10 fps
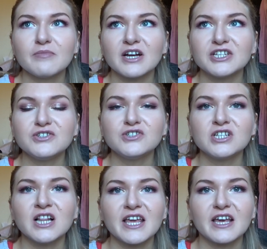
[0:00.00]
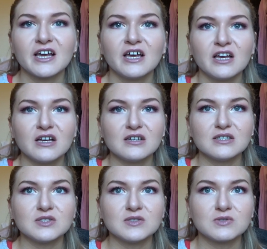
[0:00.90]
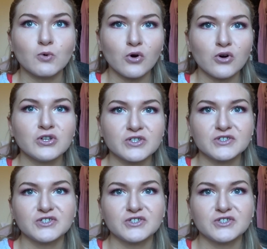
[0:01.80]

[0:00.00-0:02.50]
I'd usually like squat,